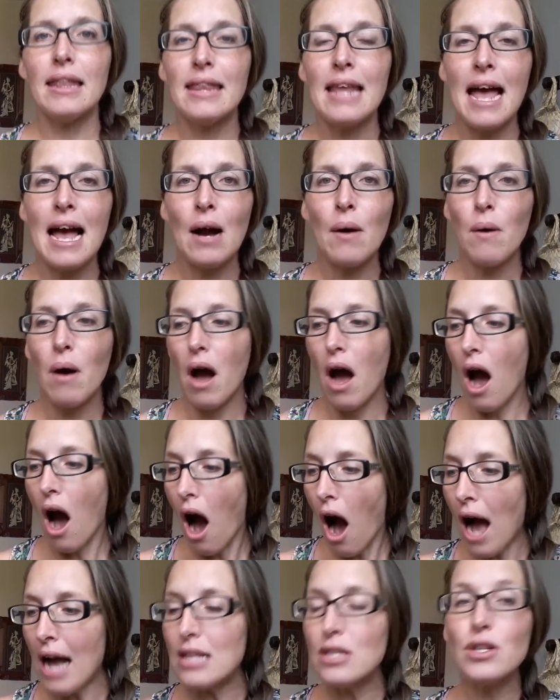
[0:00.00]
Now,
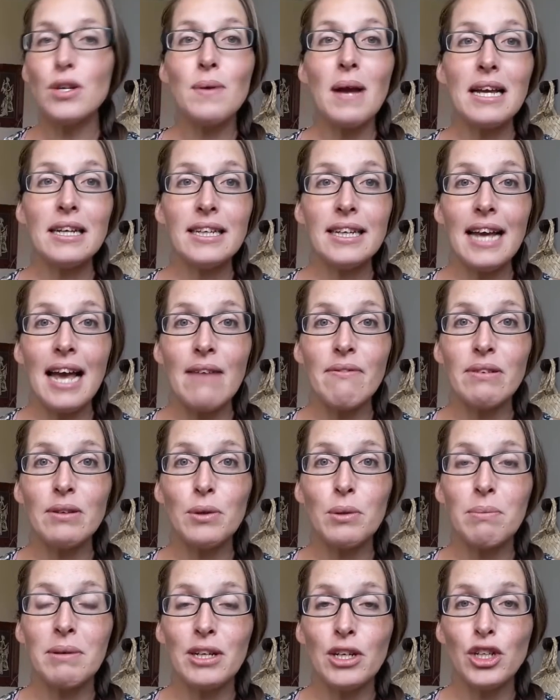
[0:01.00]
I do actually have a
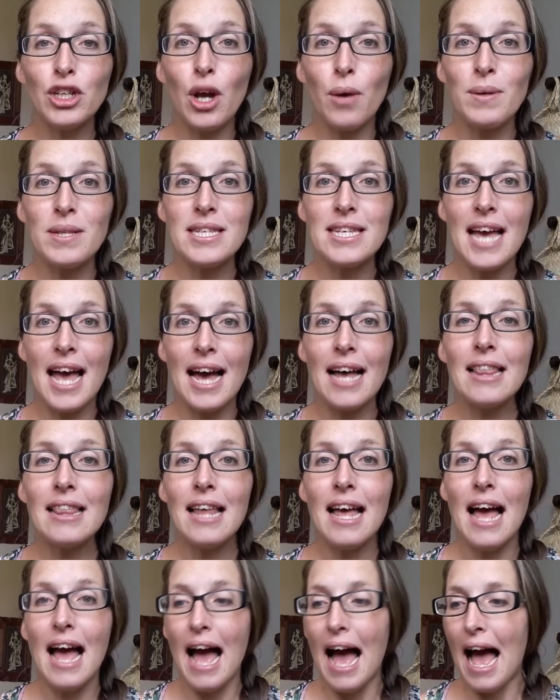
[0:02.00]
little bit of show and
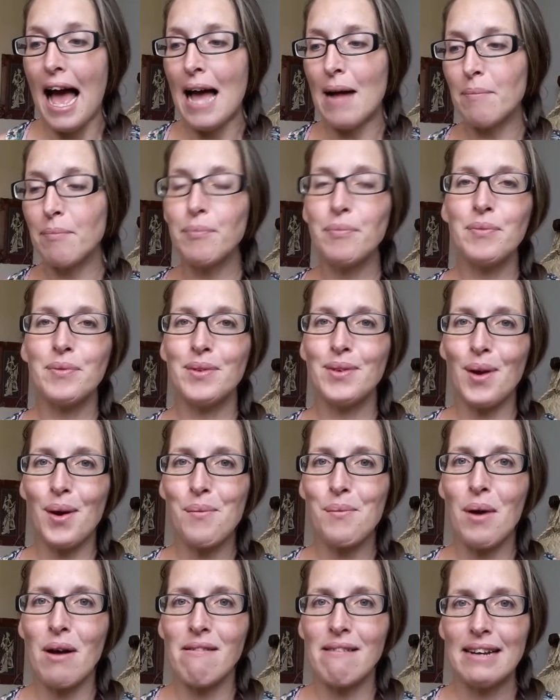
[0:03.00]
tell.
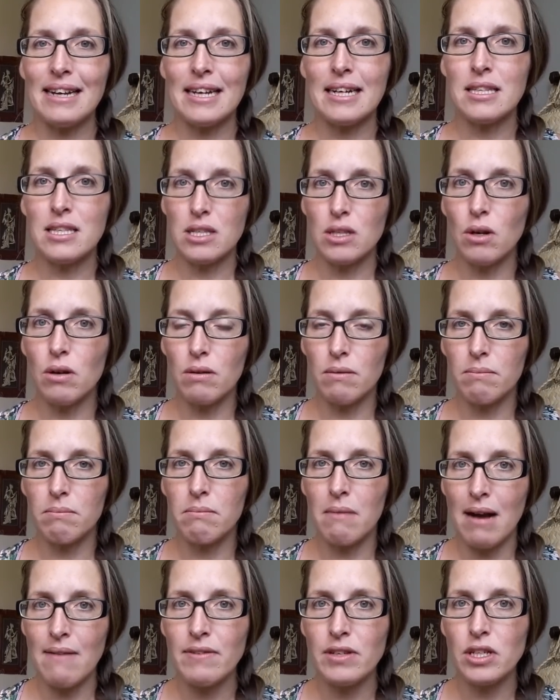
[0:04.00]
Don't worry, it's not
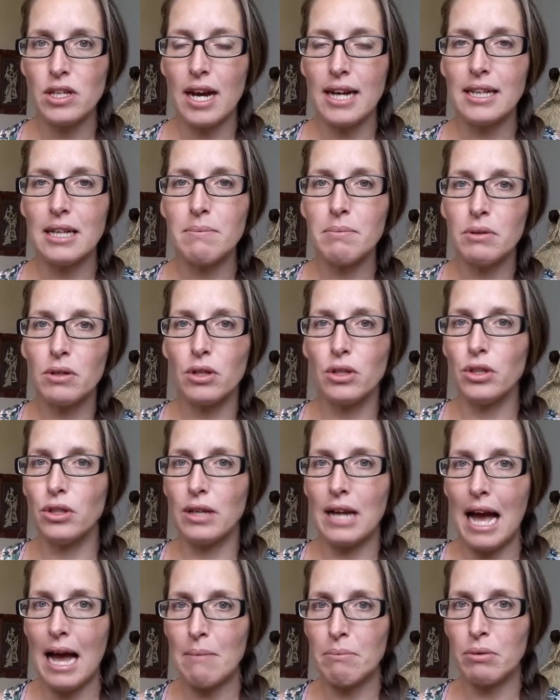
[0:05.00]
my vagina because
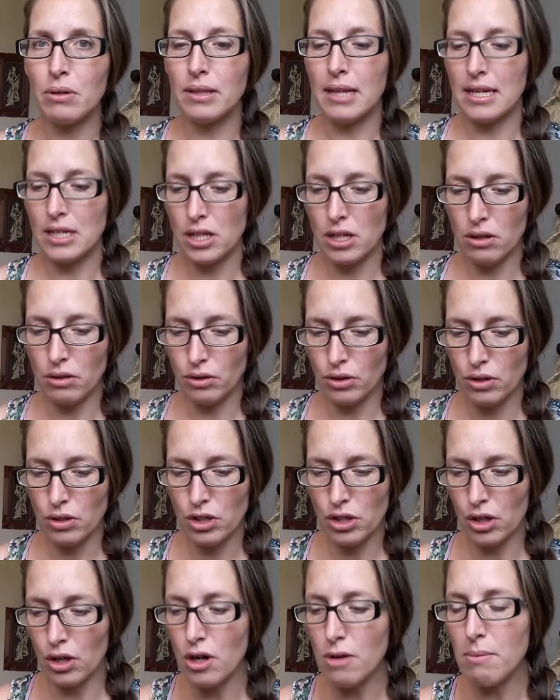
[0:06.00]
you can't put that shit on
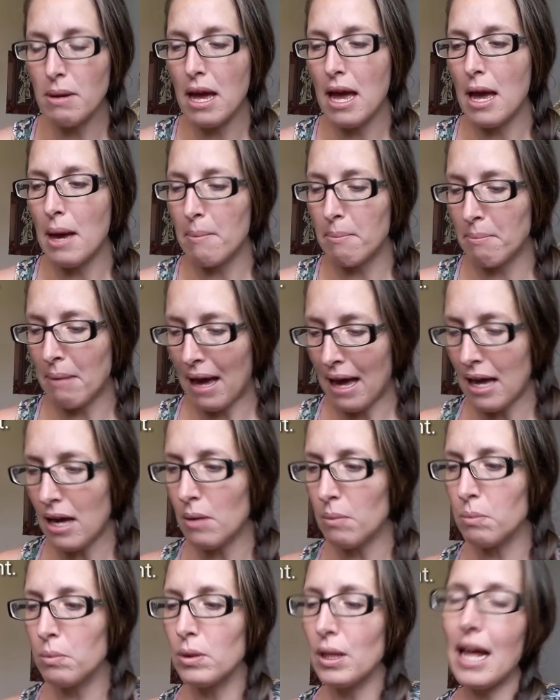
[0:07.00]
YouTube.
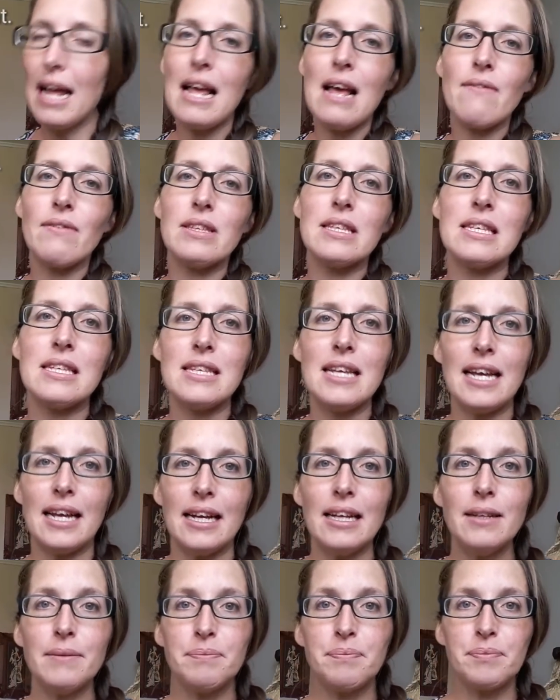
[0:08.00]
But what I have
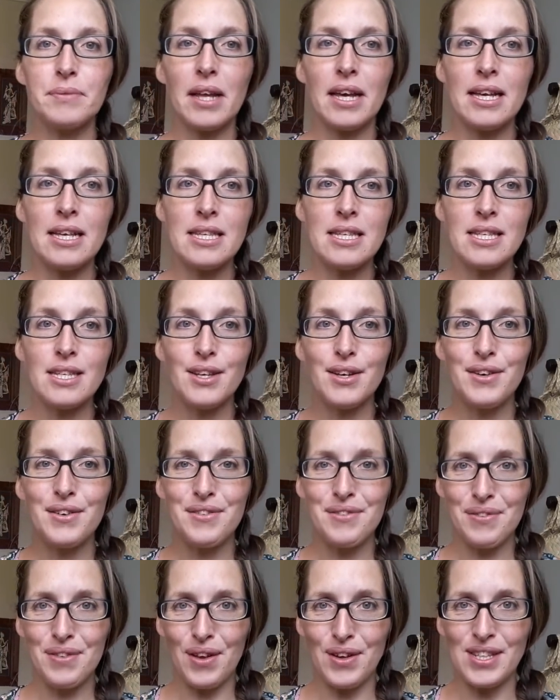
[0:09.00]
instead is
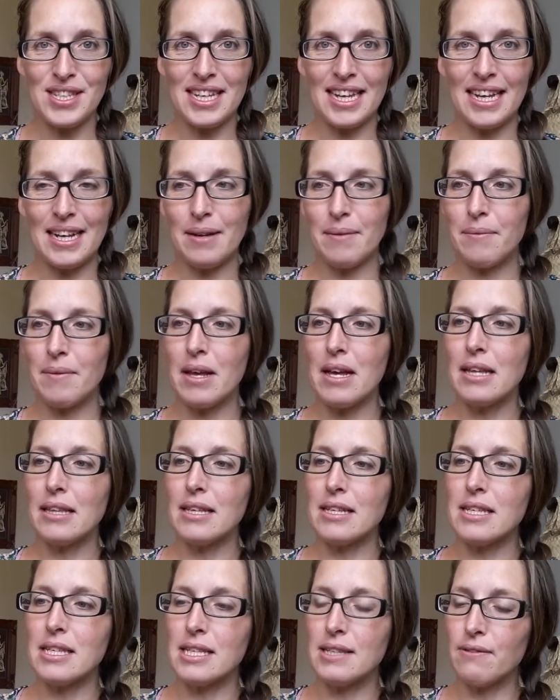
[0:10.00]
Flossie.
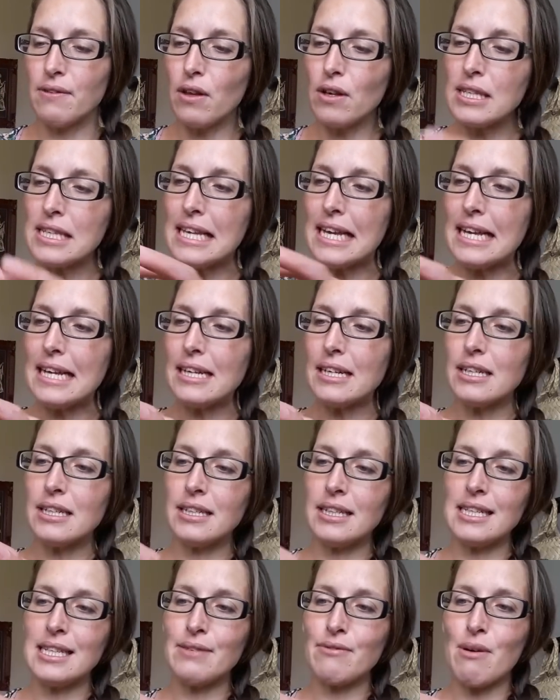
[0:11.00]
This is Flossie.
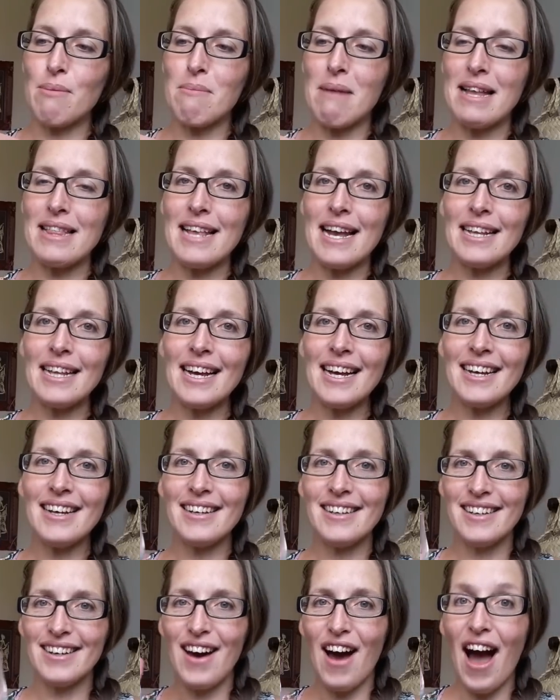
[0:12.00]
She's from my Nana.
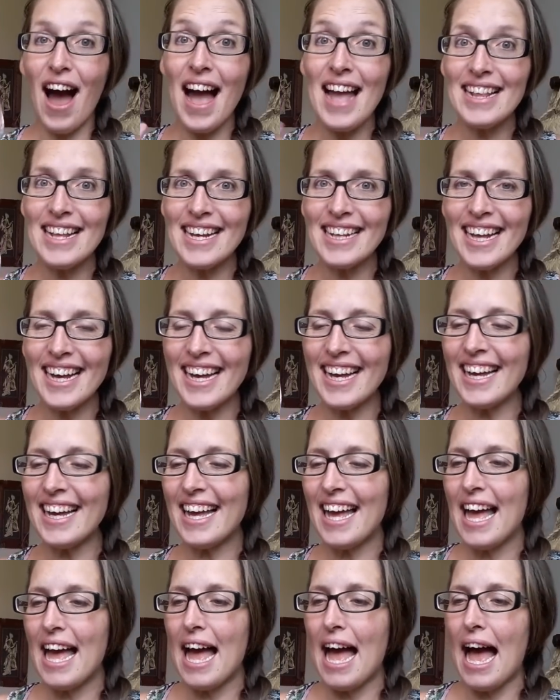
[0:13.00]
Hi,
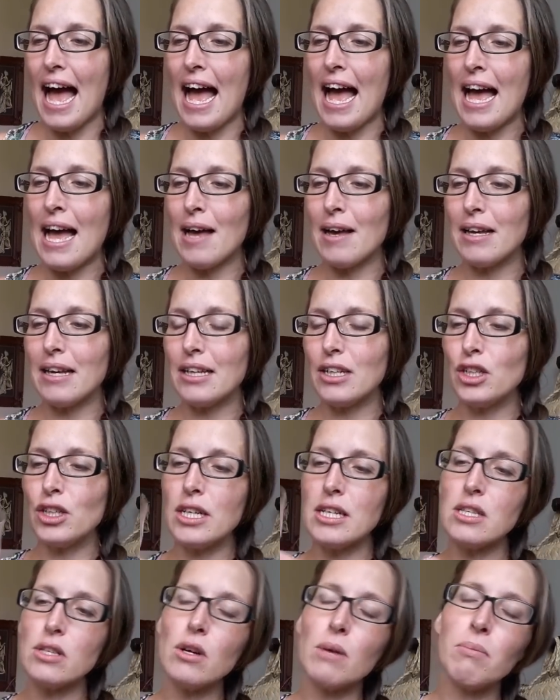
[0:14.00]
Nana.
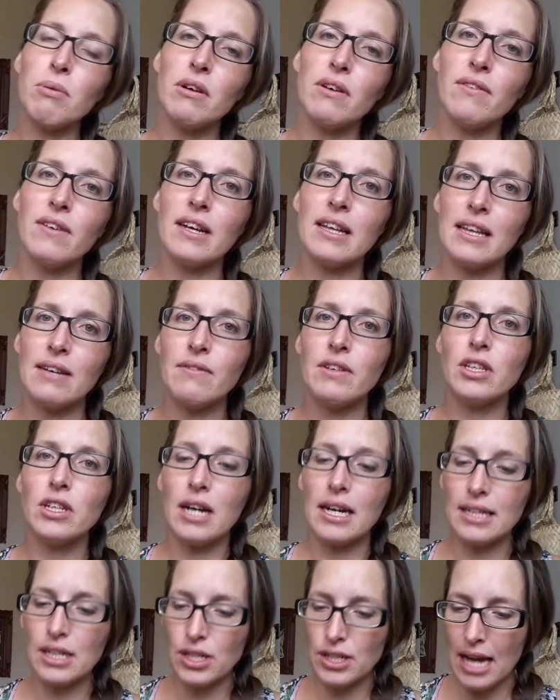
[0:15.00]
She's not perfectly
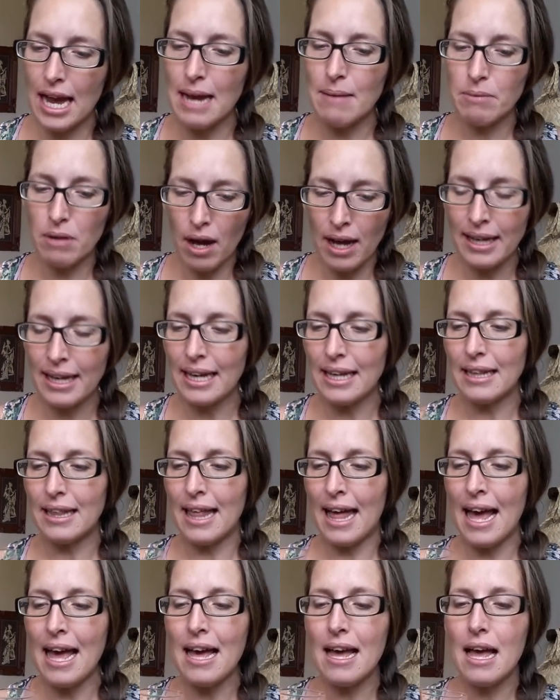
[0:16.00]
vagina shaped, I get
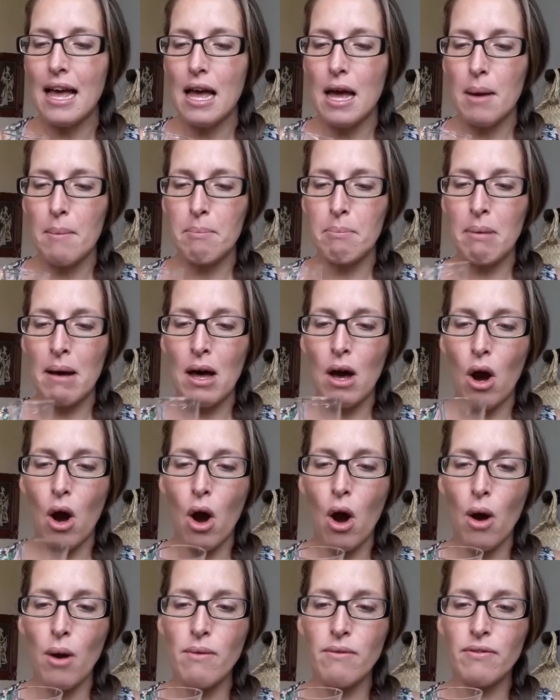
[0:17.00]
that. But
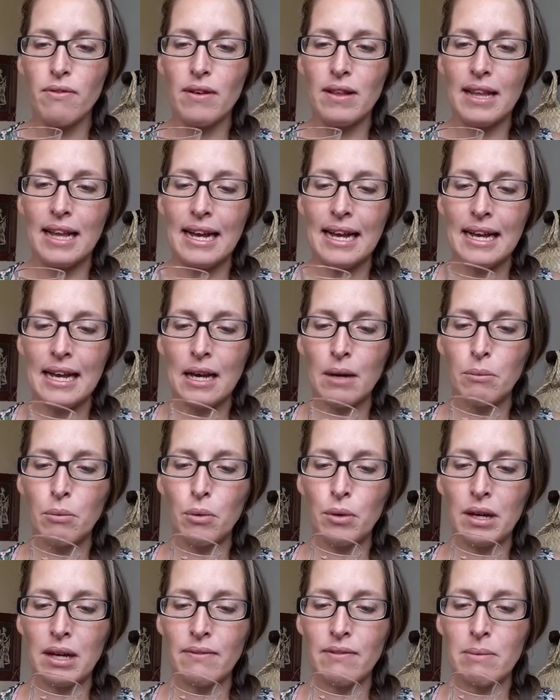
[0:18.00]
hopefully it
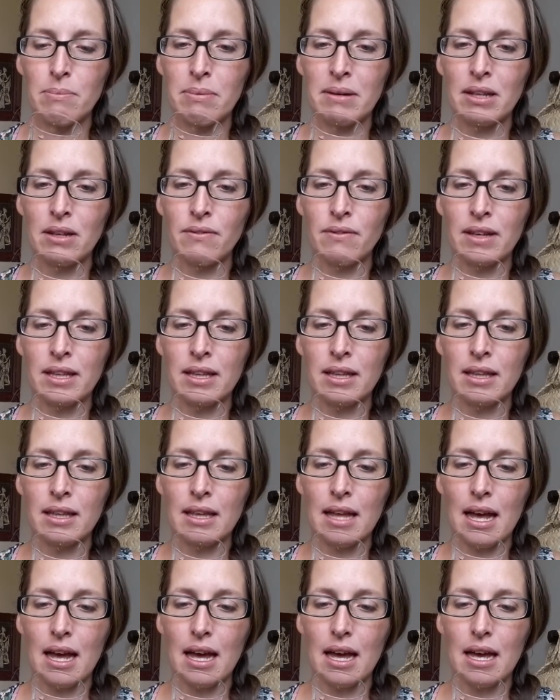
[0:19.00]
will give a bit of
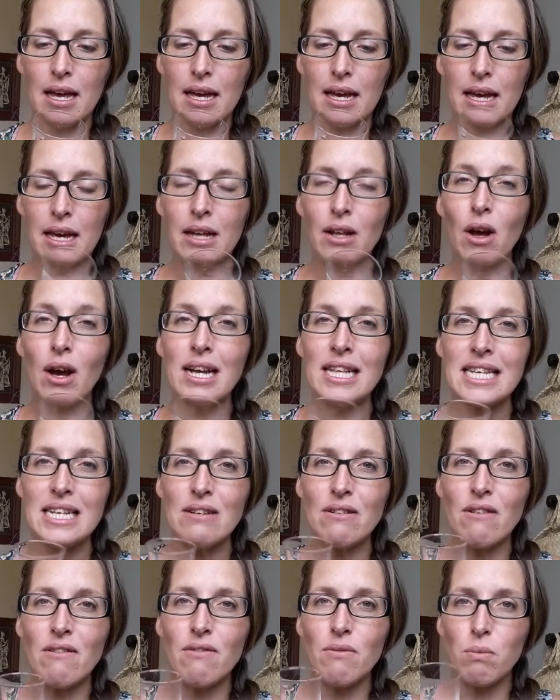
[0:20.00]
an
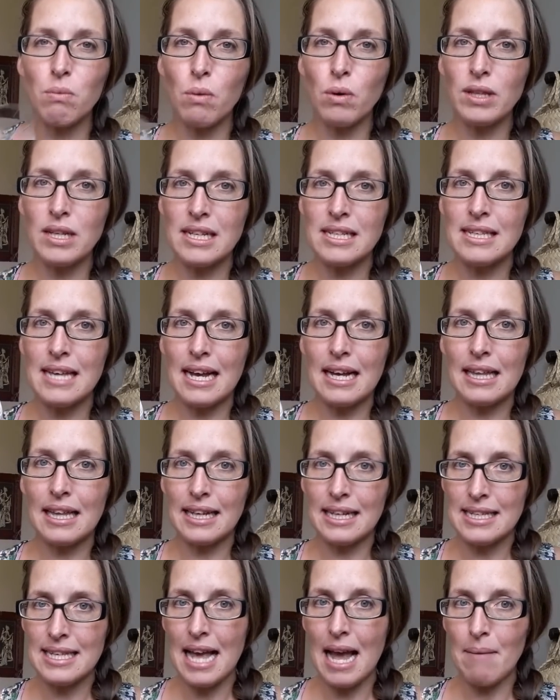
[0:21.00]
idea of what
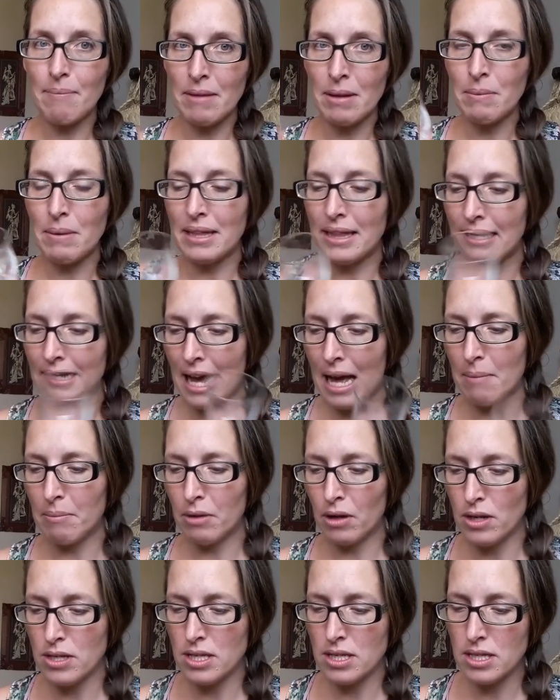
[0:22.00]
exactly is happening when the cup
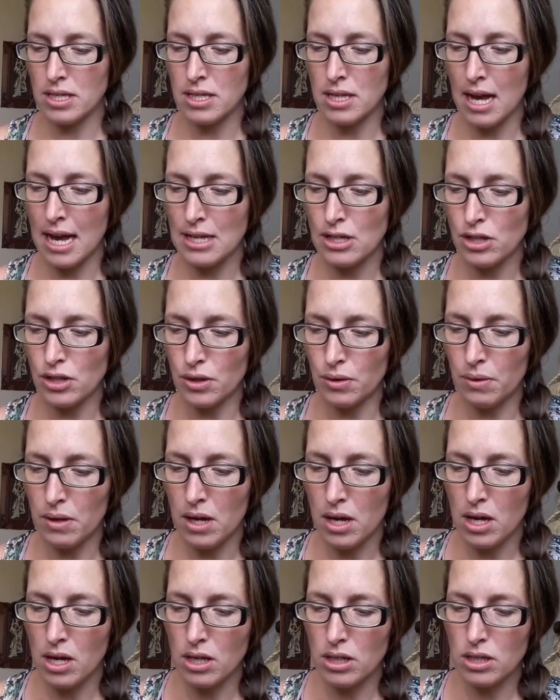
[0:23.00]
goes inside you.
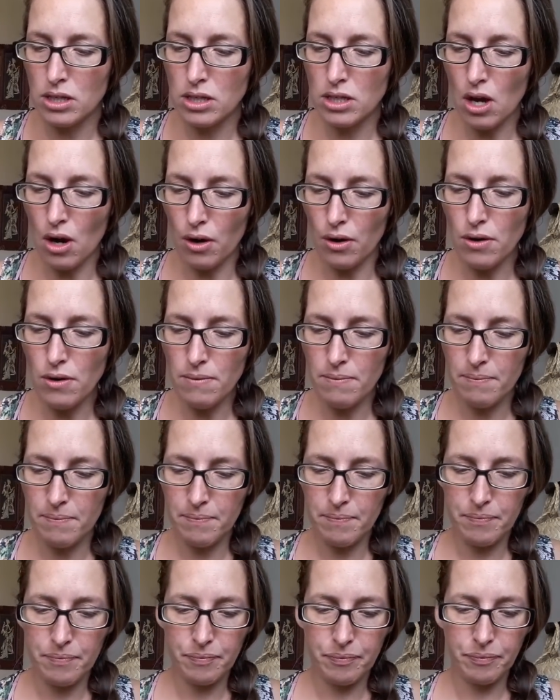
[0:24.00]
So,
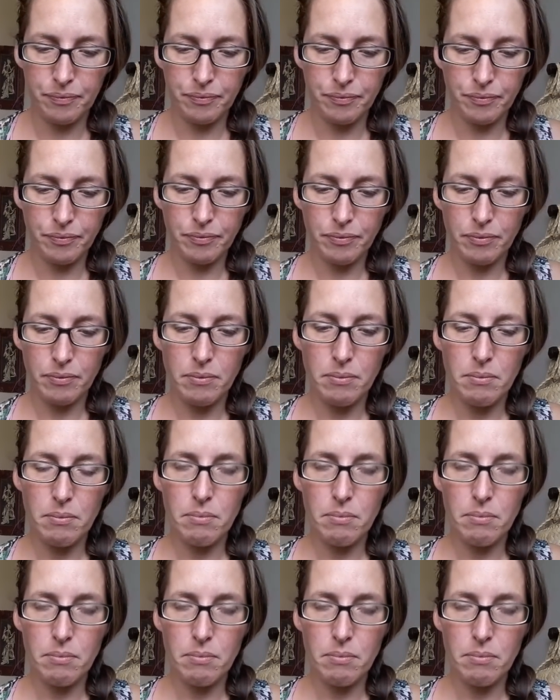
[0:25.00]
you